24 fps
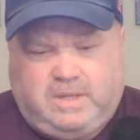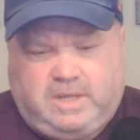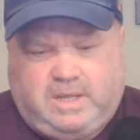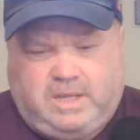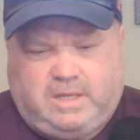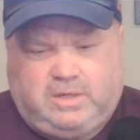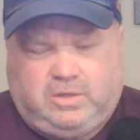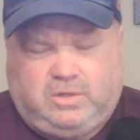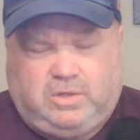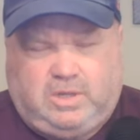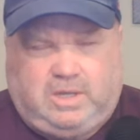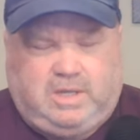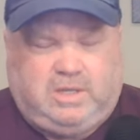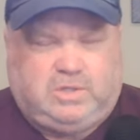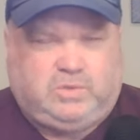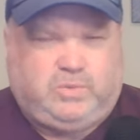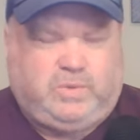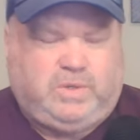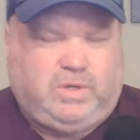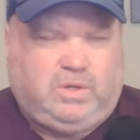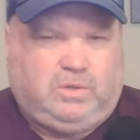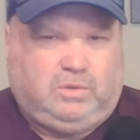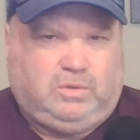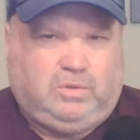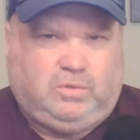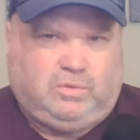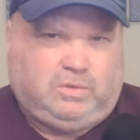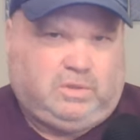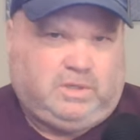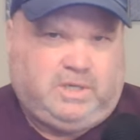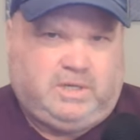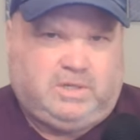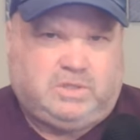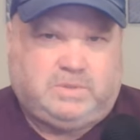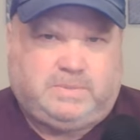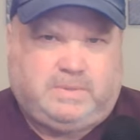And as we know, Luke
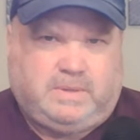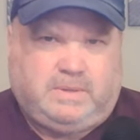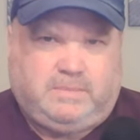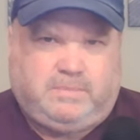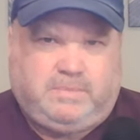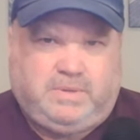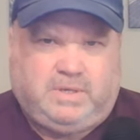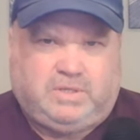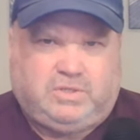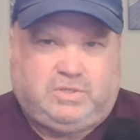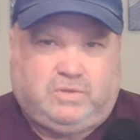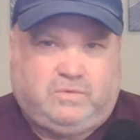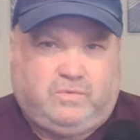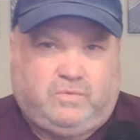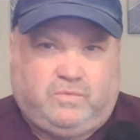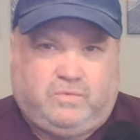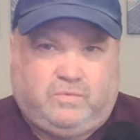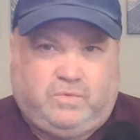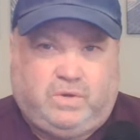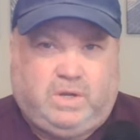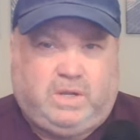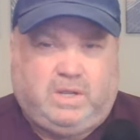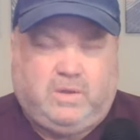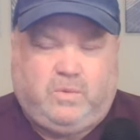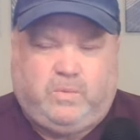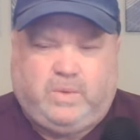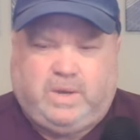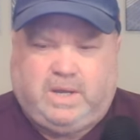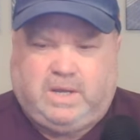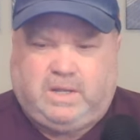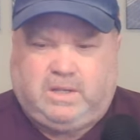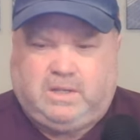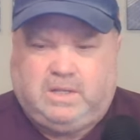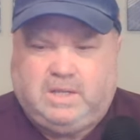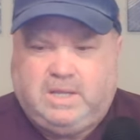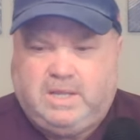Little's been pitching really
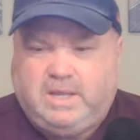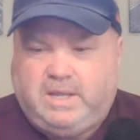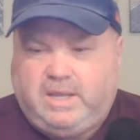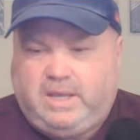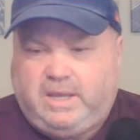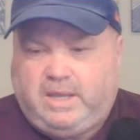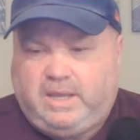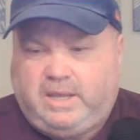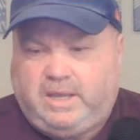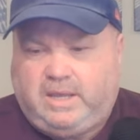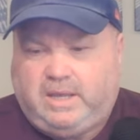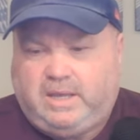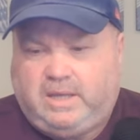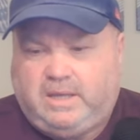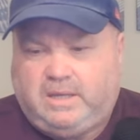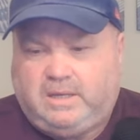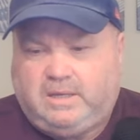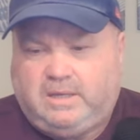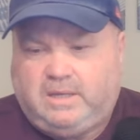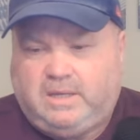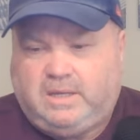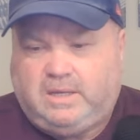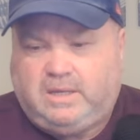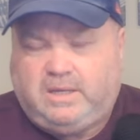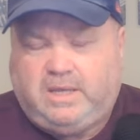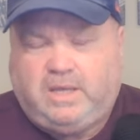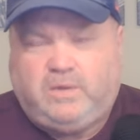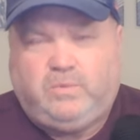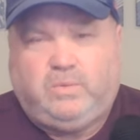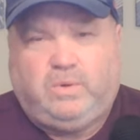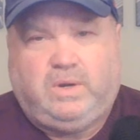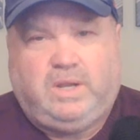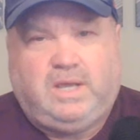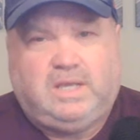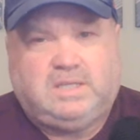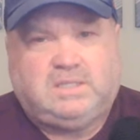well, and uh,
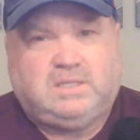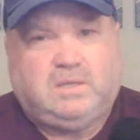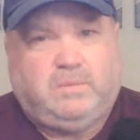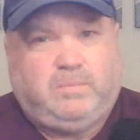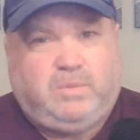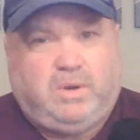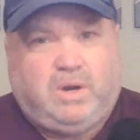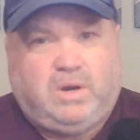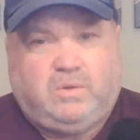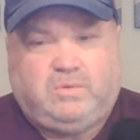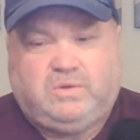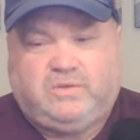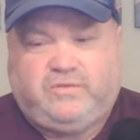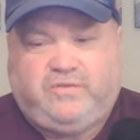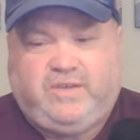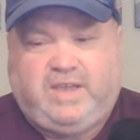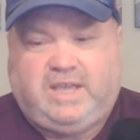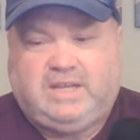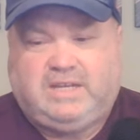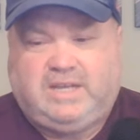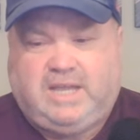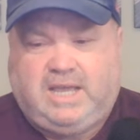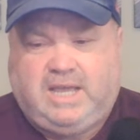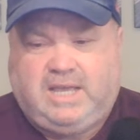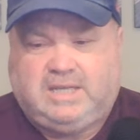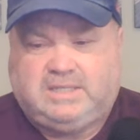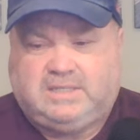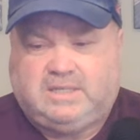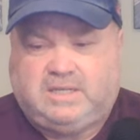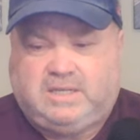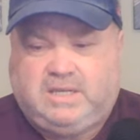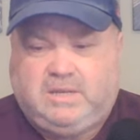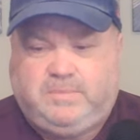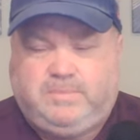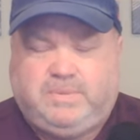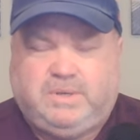Edwin Escobar was
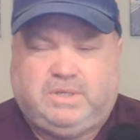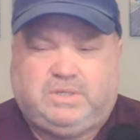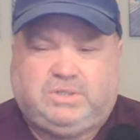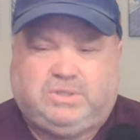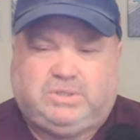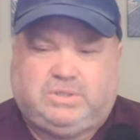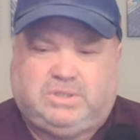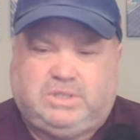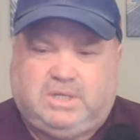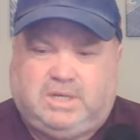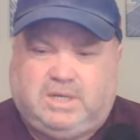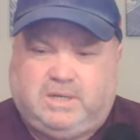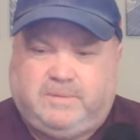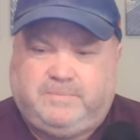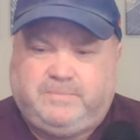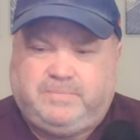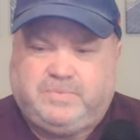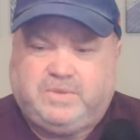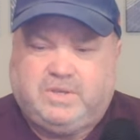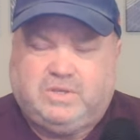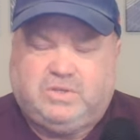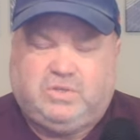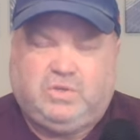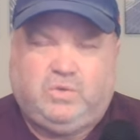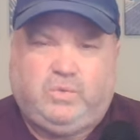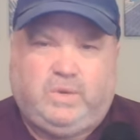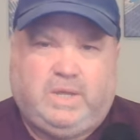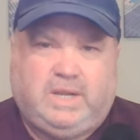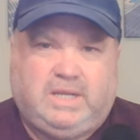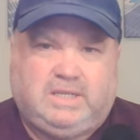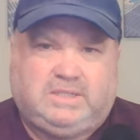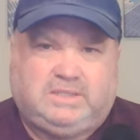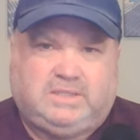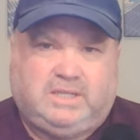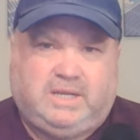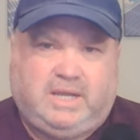fantastic. He pitched uh, two
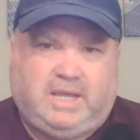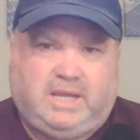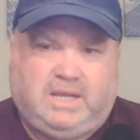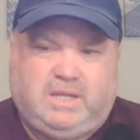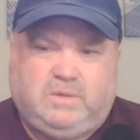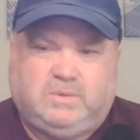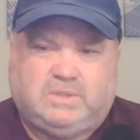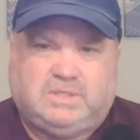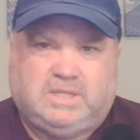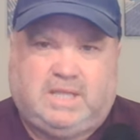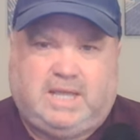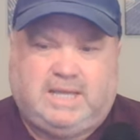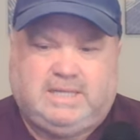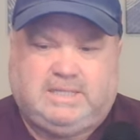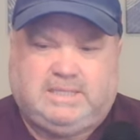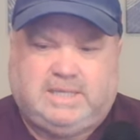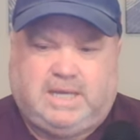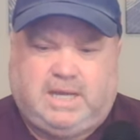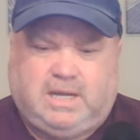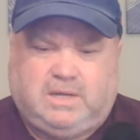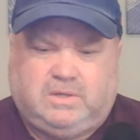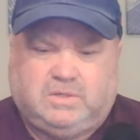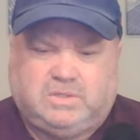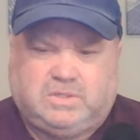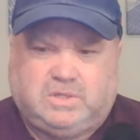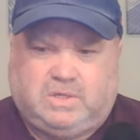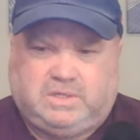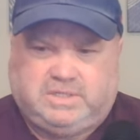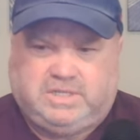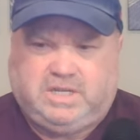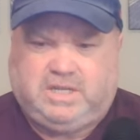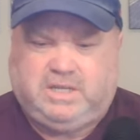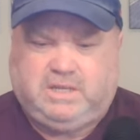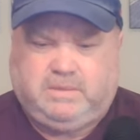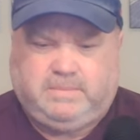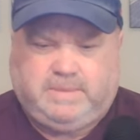innings today, and he was lights out. So I'll
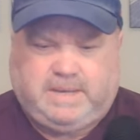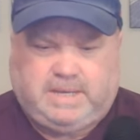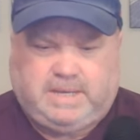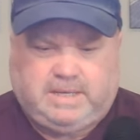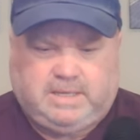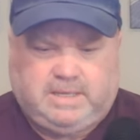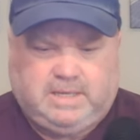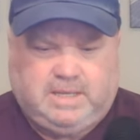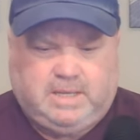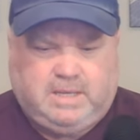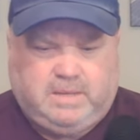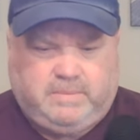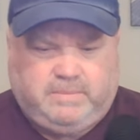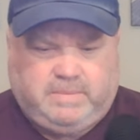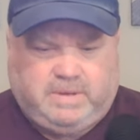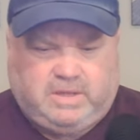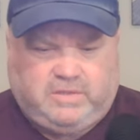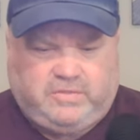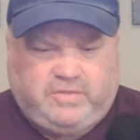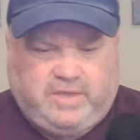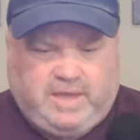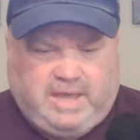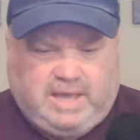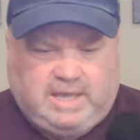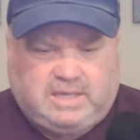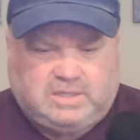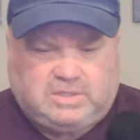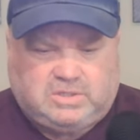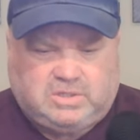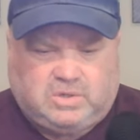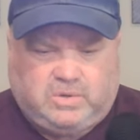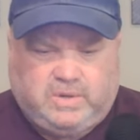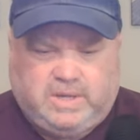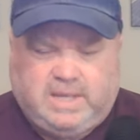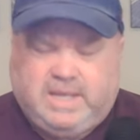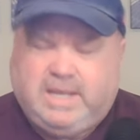tell you about about that.
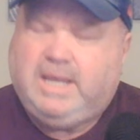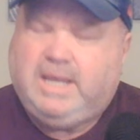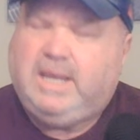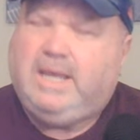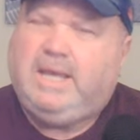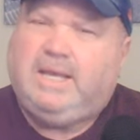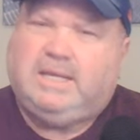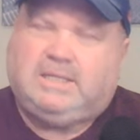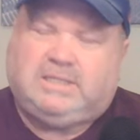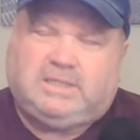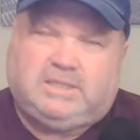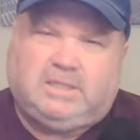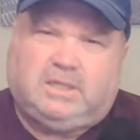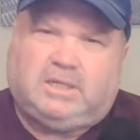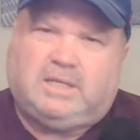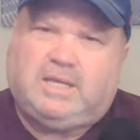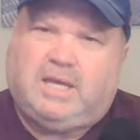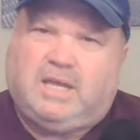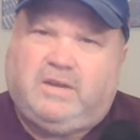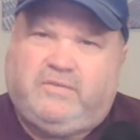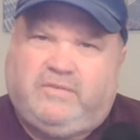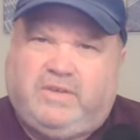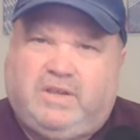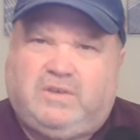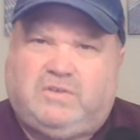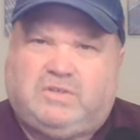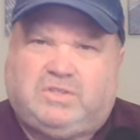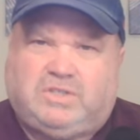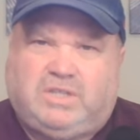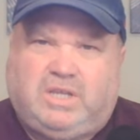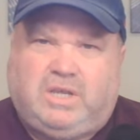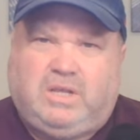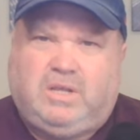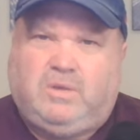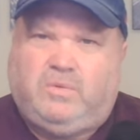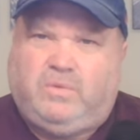So it's still kind of
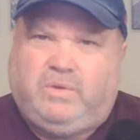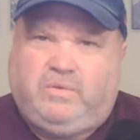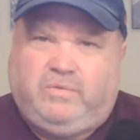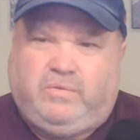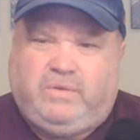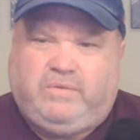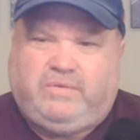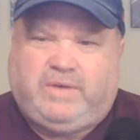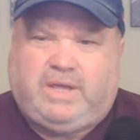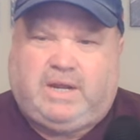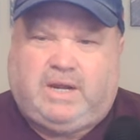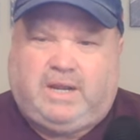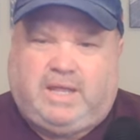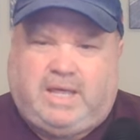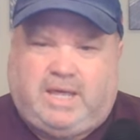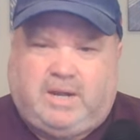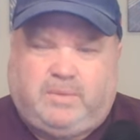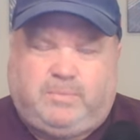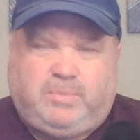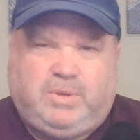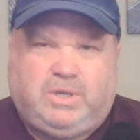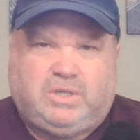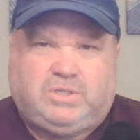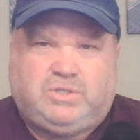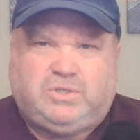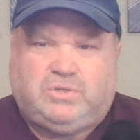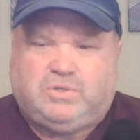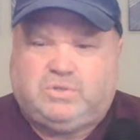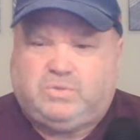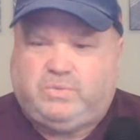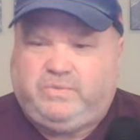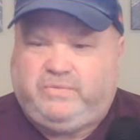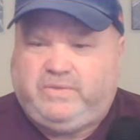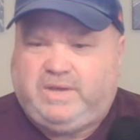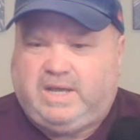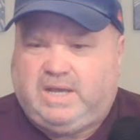interesting. We, have got a lot of
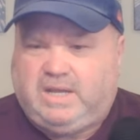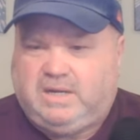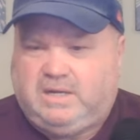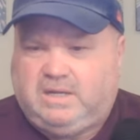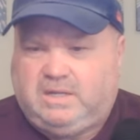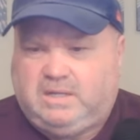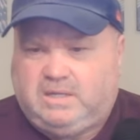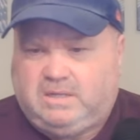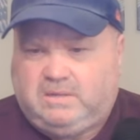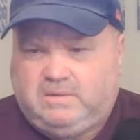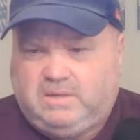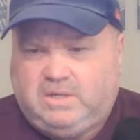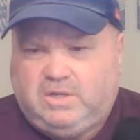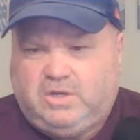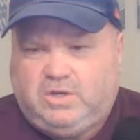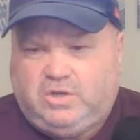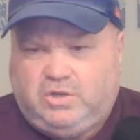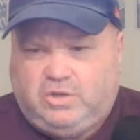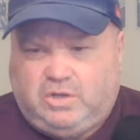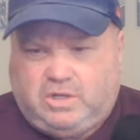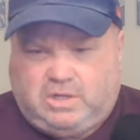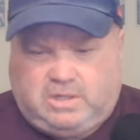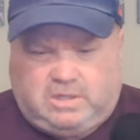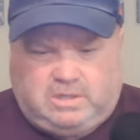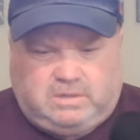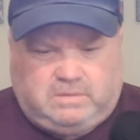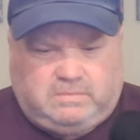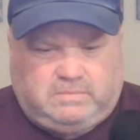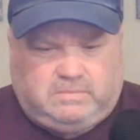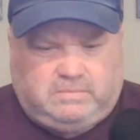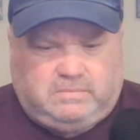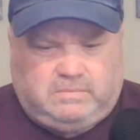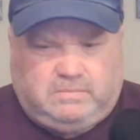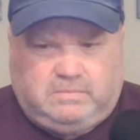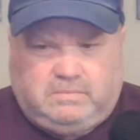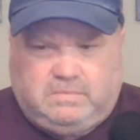pitchers. We've got. Uh, uh
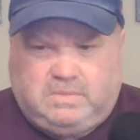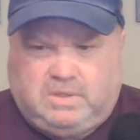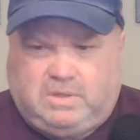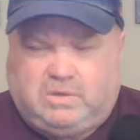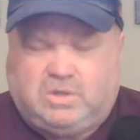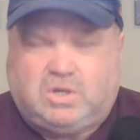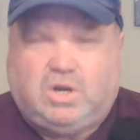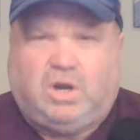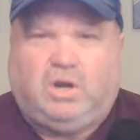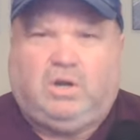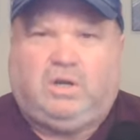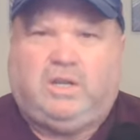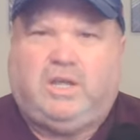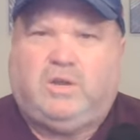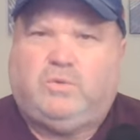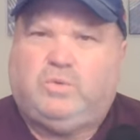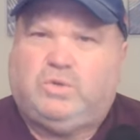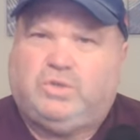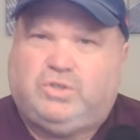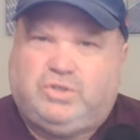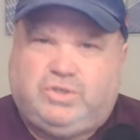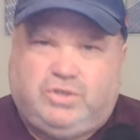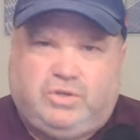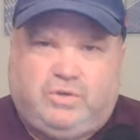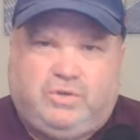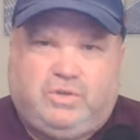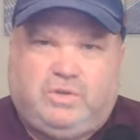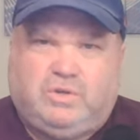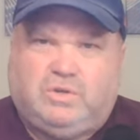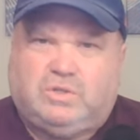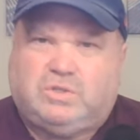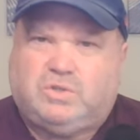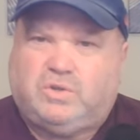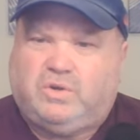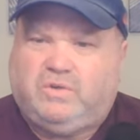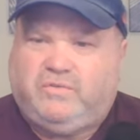you know, Carl Edwards
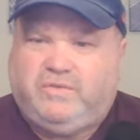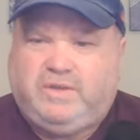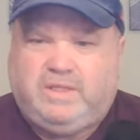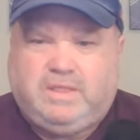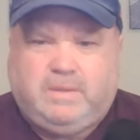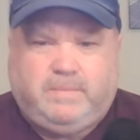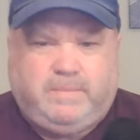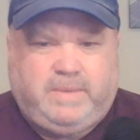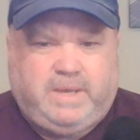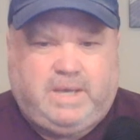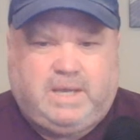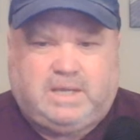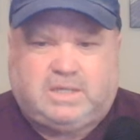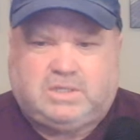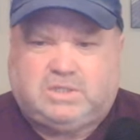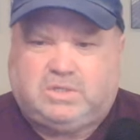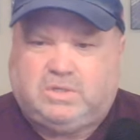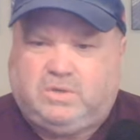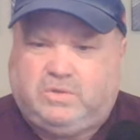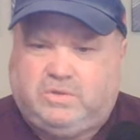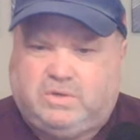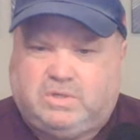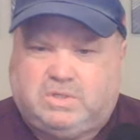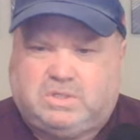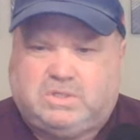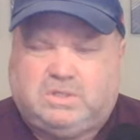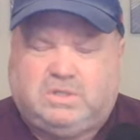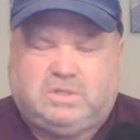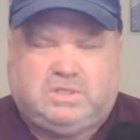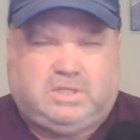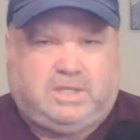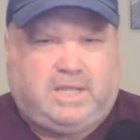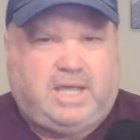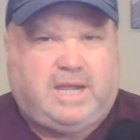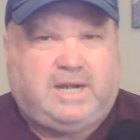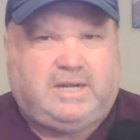Jr. sort of in the mix. So there's
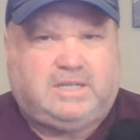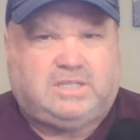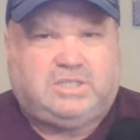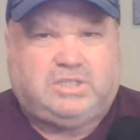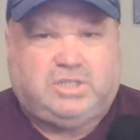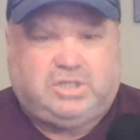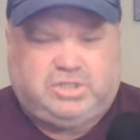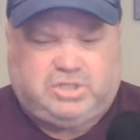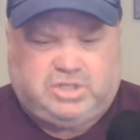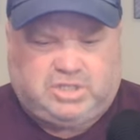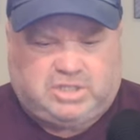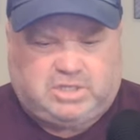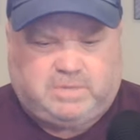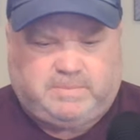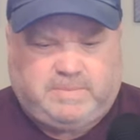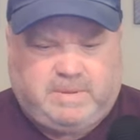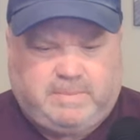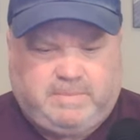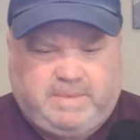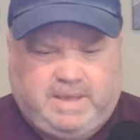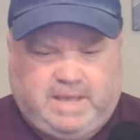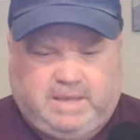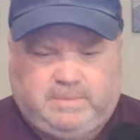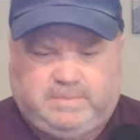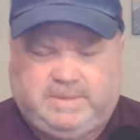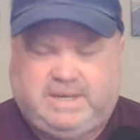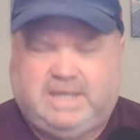there's a lot of decisions to be made.